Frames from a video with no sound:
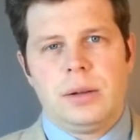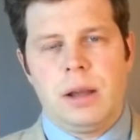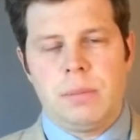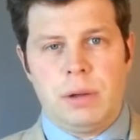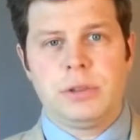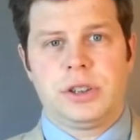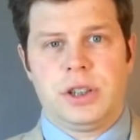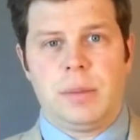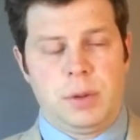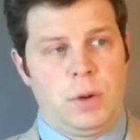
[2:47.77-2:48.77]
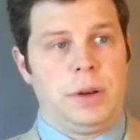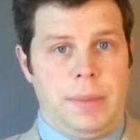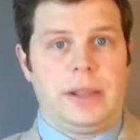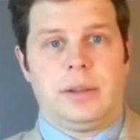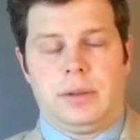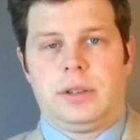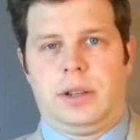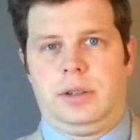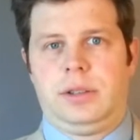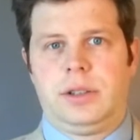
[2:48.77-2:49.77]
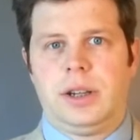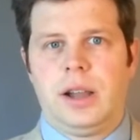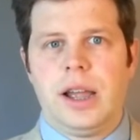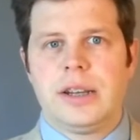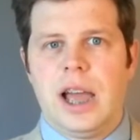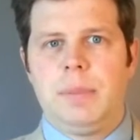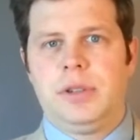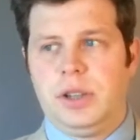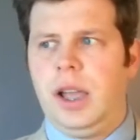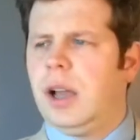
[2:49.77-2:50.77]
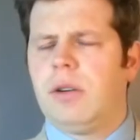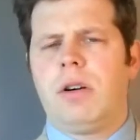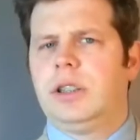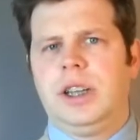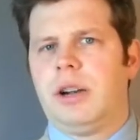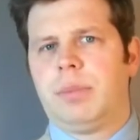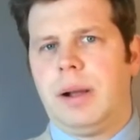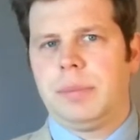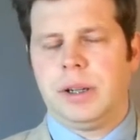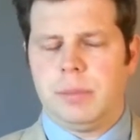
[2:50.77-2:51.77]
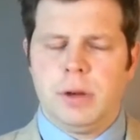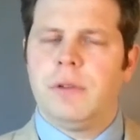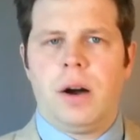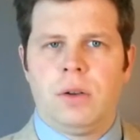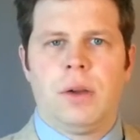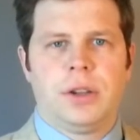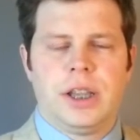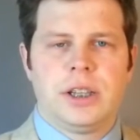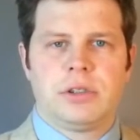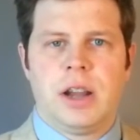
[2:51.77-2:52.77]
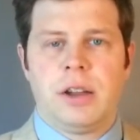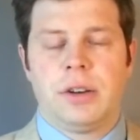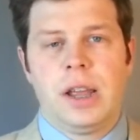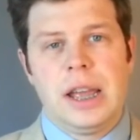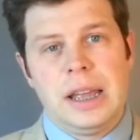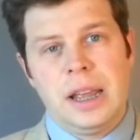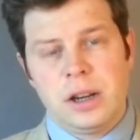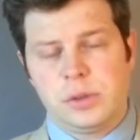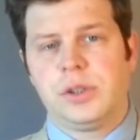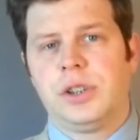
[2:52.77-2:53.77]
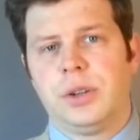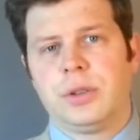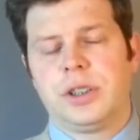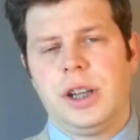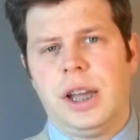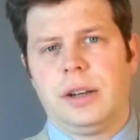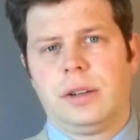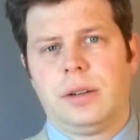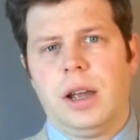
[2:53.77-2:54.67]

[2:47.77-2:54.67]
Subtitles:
Now, most of the time you want to make the client happy. So, yeah, of course, yeah, no problem. You move a whole load of things around. Here's what you do instead.